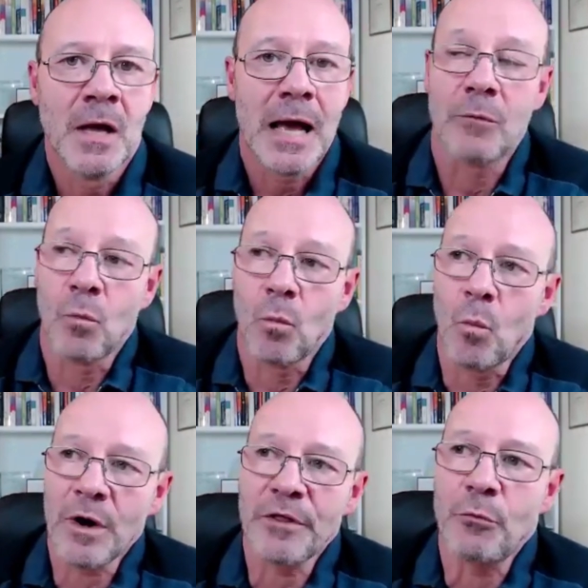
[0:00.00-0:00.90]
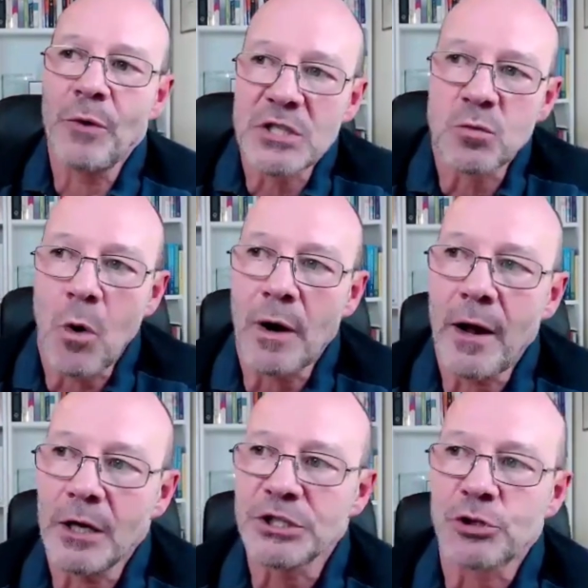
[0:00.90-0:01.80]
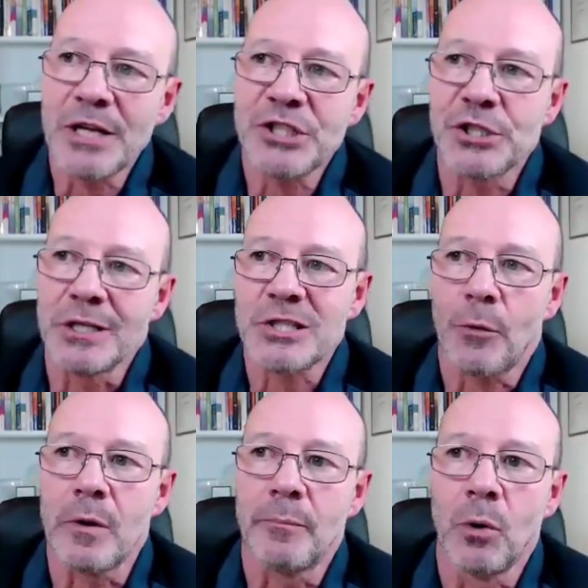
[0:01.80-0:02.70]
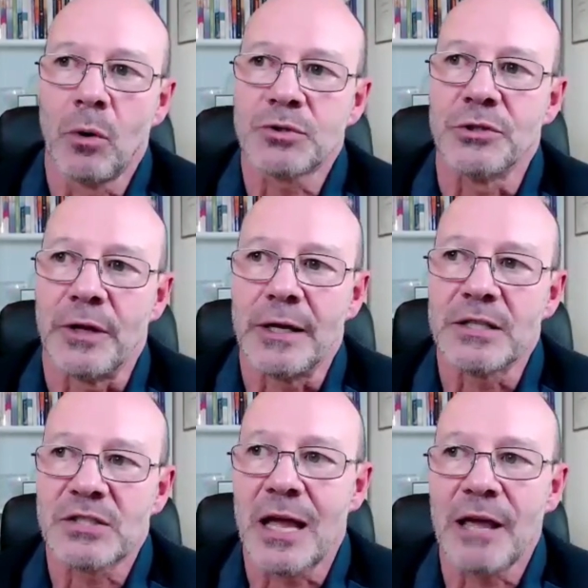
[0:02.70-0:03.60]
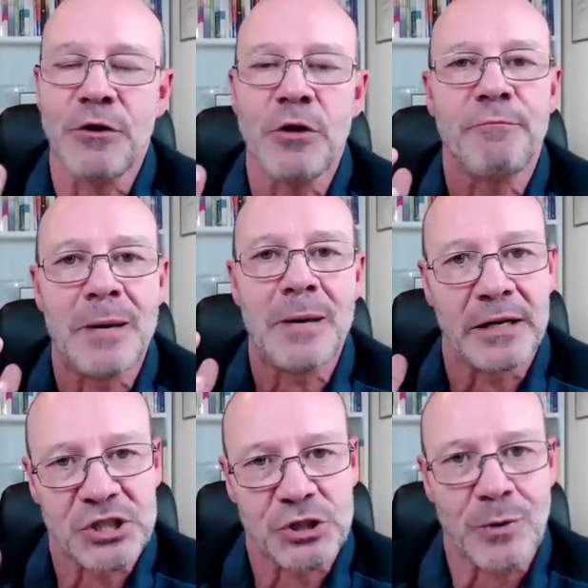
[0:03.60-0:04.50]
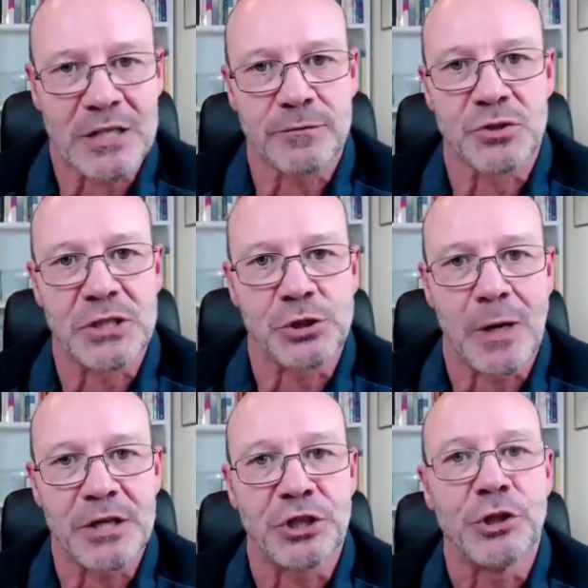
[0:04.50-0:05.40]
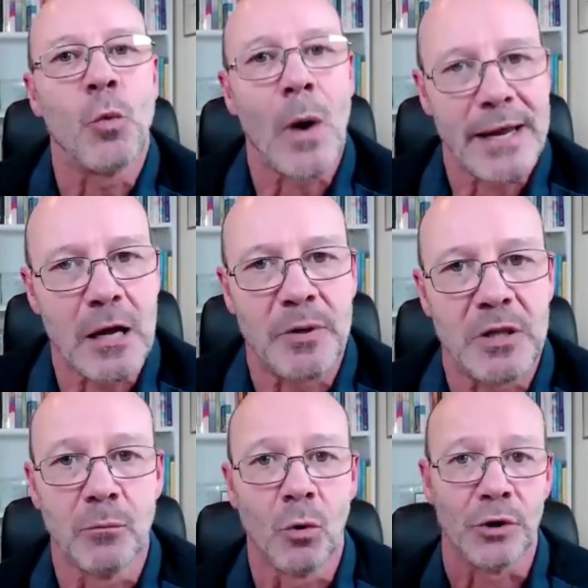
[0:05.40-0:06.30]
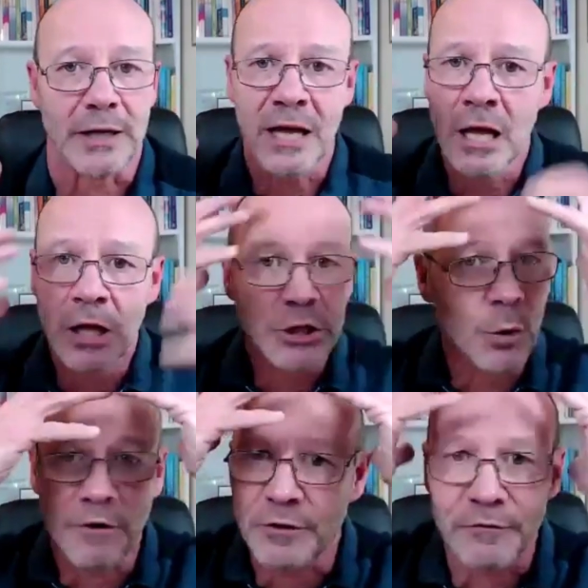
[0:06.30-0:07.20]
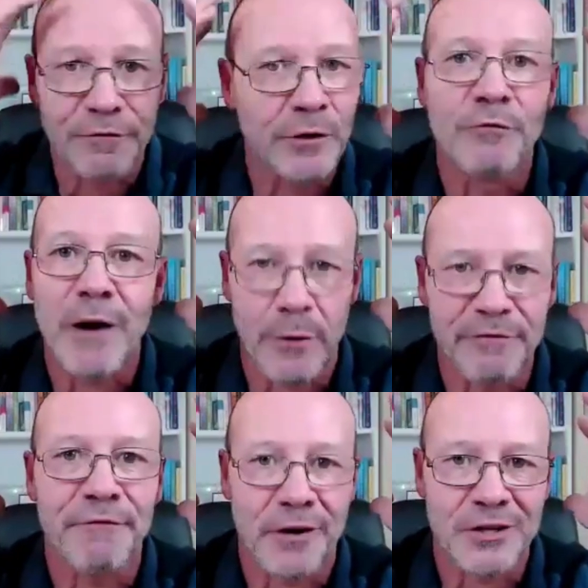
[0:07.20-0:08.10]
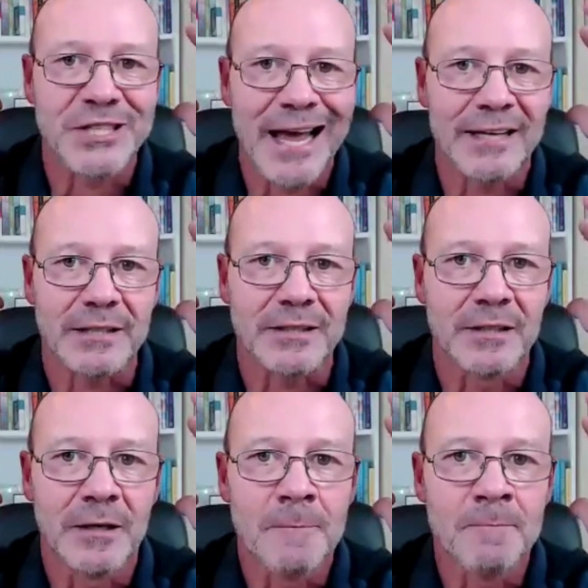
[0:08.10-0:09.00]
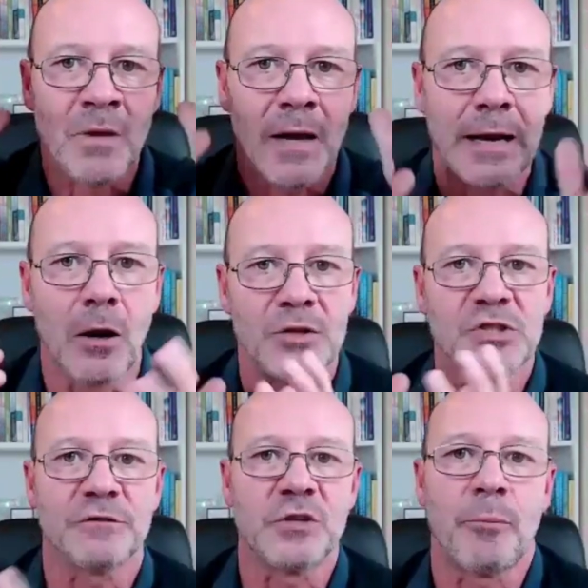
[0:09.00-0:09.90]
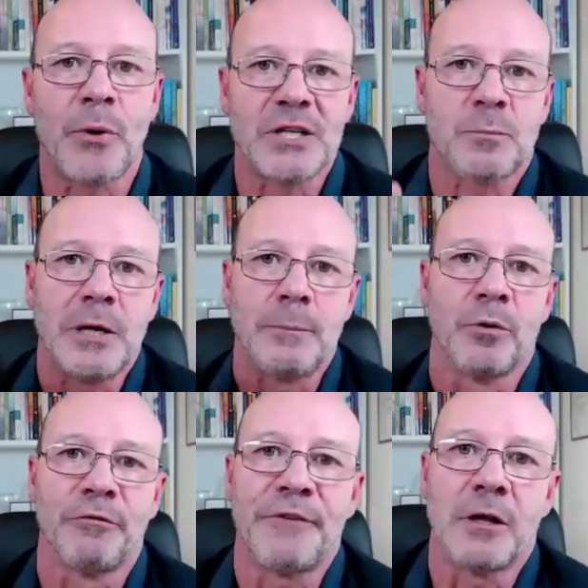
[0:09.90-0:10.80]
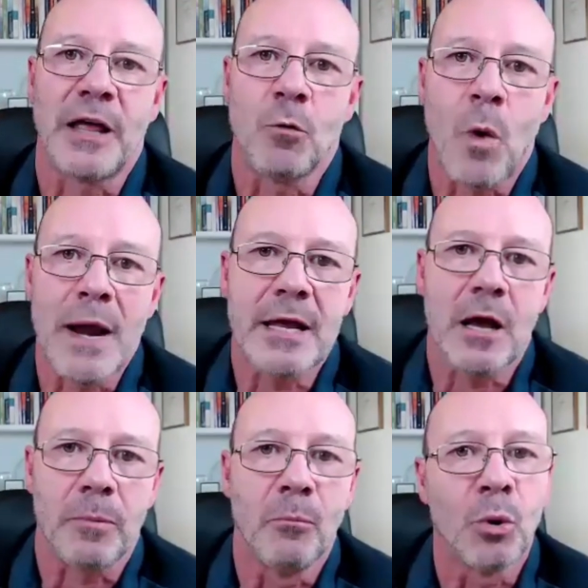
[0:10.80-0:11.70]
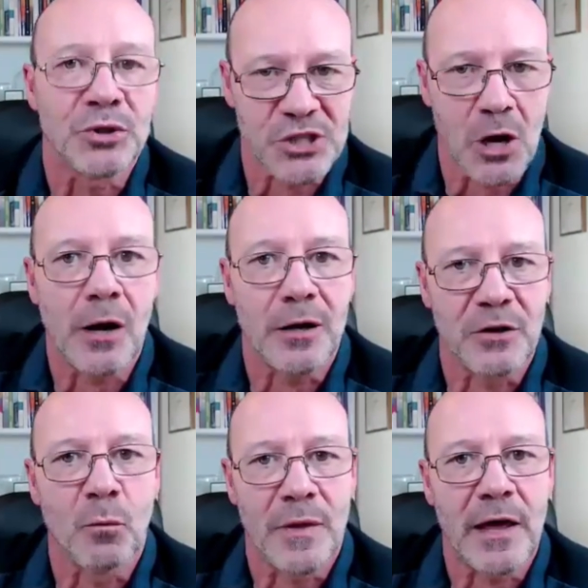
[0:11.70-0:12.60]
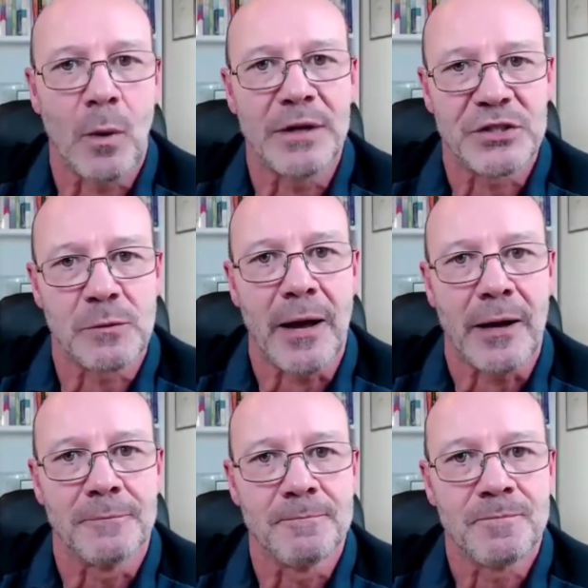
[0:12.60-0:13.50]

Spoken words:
And one of the reasons why hydration is so important is that if you've been in a stressful situation, you wake up in the morning, you often feel very fuzzy-headed. And lots of depressed people feel they wake up more tired than when they went to bed.